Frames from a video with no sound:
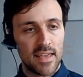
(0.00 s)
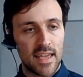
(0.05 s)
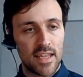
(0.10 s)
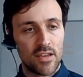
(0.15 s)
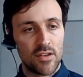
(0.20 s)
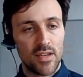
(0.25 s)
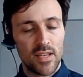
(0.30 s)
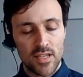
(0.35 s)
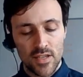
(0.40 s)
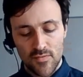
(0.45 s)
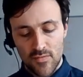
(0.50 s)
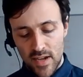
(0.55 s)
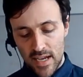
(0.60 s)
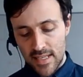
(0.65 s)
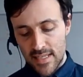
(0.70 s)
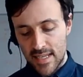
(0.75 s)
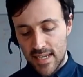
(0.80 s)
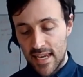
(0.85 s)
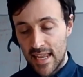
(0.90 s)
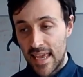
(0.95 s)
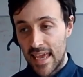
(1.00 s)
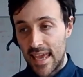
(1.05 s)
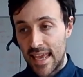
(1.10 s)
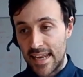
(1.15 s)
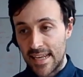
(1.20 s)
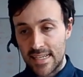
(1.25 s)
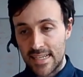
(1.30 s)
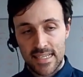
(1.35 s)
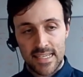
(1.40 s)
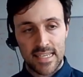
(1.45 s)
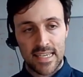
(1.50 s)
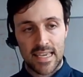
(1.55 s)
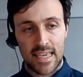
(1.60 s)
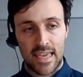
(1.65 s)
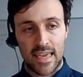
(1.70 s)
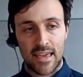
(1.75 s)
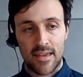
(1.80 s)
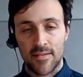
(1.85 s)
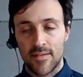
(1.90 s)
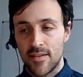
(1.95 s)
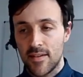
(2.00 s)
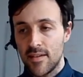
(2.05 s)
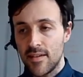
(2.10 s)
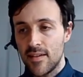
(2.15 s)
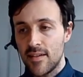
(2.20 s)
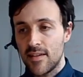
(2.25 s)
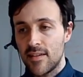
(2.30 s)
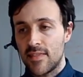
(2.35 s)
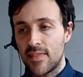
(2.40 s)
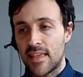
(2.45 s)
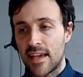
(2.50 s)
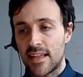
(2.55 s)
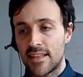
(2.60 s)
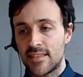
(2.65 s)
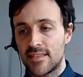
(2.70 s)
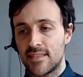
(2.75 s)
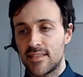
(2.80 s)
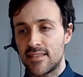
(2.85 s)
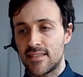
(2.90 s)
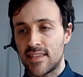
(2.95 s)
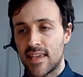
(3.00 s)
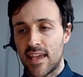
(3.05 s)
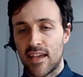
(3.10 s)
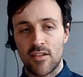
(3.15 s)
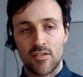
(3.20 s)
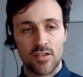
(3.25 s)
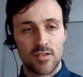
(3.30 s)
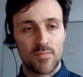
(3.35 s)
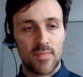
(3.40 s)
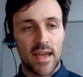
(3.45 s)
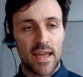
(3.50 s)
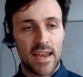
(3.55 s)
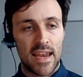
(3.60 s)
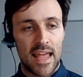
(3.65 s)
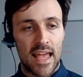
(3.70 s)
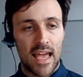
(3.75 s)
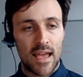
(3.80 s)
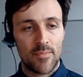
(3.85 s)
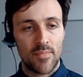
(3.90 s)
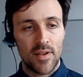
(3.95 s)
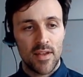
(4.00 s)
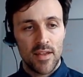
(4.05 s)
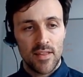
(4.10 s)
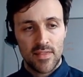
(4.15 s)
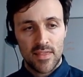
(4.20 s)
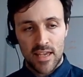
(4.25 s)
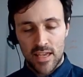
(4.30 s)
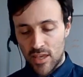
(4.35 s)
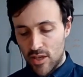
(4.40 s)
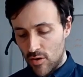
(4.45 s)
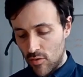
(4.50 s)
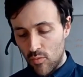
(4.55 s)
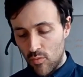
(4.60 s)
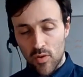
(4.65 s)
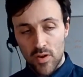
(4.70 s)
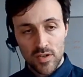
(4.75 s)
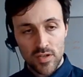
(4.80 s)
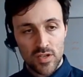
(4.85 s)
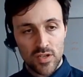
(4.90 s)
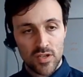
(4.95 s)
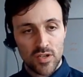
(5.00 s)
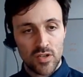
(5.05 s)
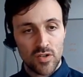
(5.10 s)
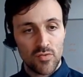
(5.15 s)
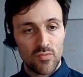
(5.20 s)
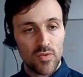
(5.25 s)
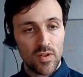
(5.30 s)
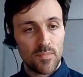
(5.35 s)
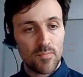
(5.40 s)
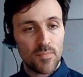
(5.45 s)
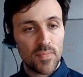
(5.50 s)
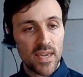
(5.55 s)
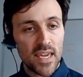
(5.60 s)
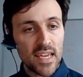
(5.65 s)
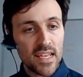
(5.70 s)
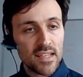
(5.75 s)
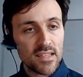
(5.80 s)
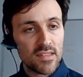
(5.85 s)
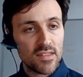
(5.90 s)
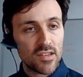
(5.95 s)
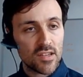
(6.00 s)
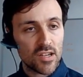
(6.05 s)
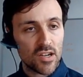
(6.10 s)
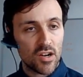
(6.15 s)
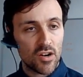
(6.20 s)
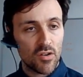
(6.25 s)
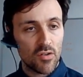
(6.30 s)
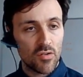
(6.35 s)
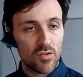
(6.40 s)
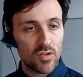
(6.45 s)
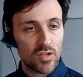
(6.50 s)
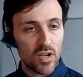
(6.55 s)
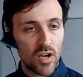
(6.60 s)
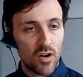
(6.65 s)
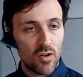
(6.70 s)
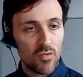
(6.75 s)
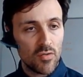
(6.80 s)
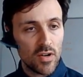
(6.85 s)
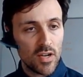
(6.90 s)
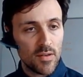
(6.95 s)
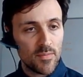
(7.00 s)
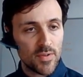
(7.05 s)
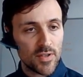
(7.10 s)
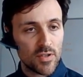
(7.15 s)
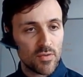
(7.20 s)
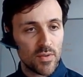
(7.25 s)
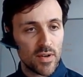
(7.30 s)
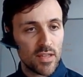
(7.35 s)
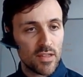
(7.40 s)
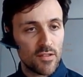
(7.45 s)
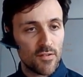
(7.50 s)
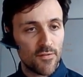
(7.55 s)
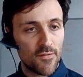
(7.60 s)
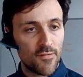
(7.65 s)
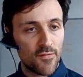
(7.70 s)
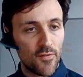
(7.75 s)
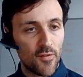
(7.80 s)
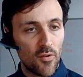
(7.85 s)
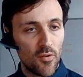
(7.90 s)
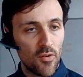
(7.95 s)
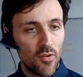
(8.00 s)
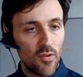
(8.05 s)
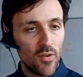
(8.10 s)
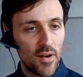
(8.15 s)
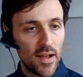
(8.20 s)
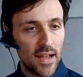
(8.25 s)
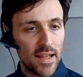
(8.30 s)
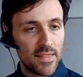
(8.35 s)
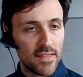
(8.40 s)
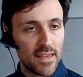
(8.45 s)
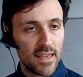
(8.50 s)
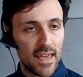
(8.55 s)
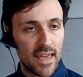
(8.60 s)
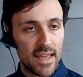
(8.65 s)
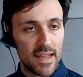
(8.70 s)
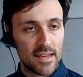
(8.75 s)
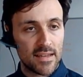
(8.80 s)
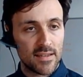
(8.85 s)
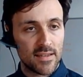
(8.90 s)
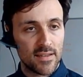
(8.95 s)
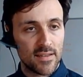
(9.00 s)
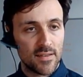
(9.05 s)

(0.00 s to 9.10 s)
And you need to write an end here. That tells MATLAB that you want to repeat the code only between the for and the end.